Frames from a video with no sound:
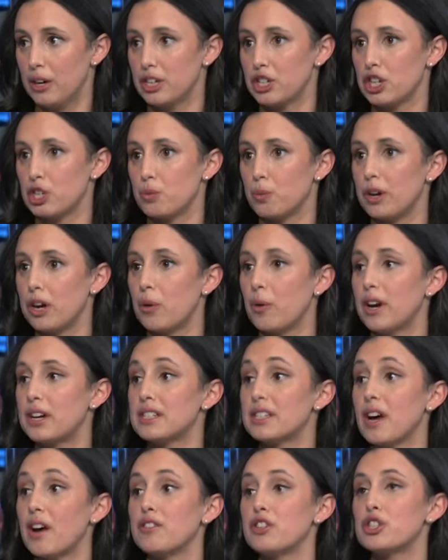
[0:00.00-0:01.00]
It's just we don't want
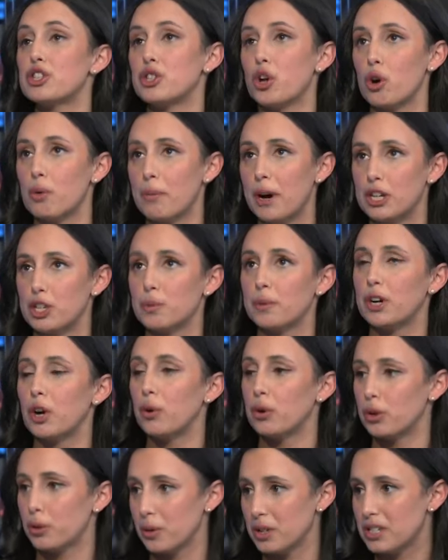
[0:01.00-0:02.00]
to soften so much we
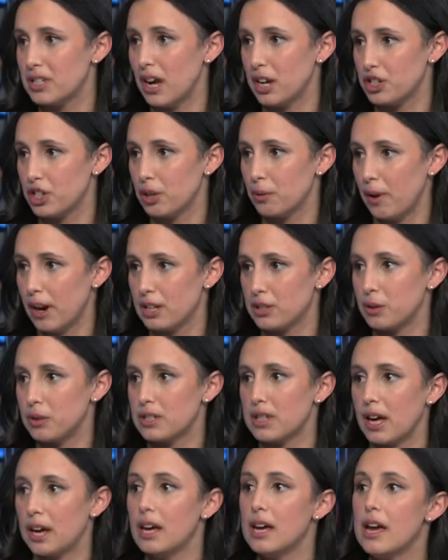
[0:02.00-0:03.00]
go into recession, right? So
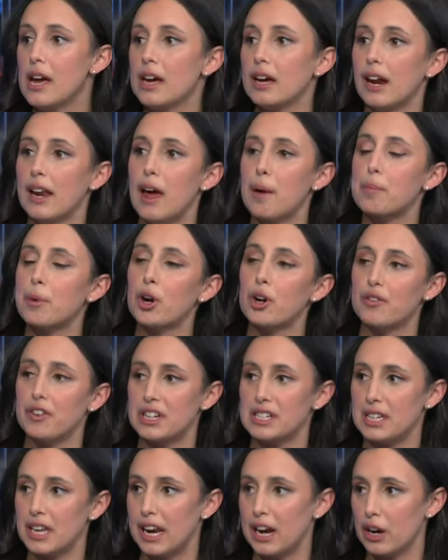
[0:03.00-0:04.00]
it's that kind of that
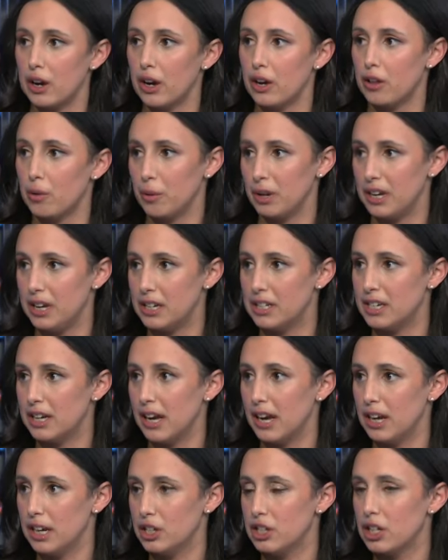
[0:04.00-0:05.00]
perfect scenario that we need to
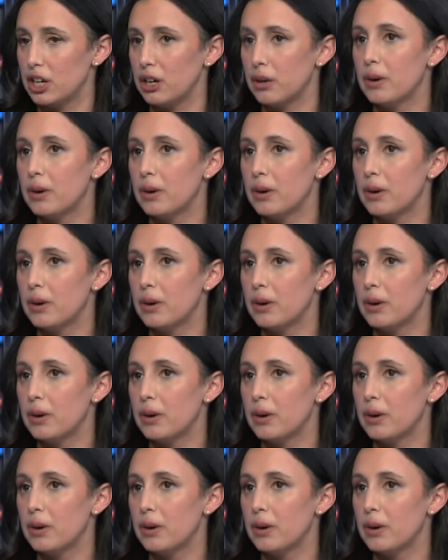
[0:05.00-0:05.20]
get into.